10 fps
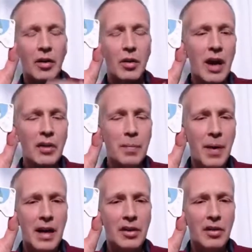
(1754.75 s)
to other
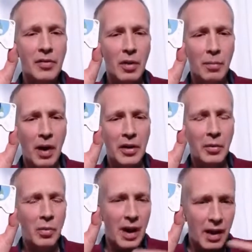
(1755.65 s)
parts of your
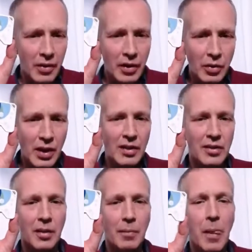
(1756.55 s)
body wherever you
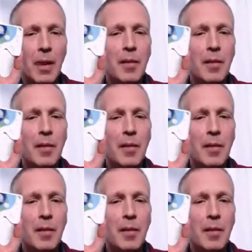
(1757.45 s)
need them.